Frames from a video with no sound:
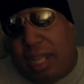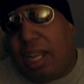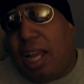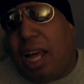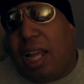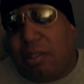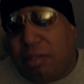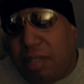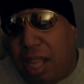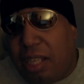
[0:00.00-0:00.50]

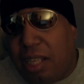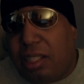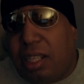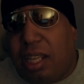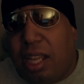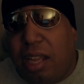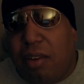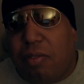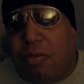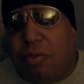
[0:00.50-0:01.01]
I'll take
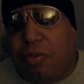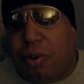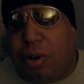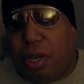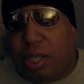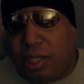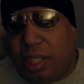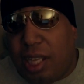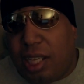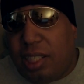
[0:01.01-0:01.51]
the hit for
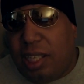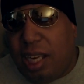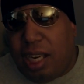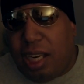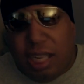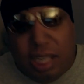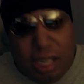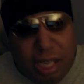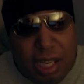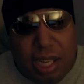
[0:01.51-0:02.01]
it because I
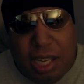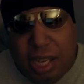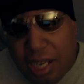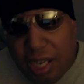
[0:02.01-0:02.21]
did it.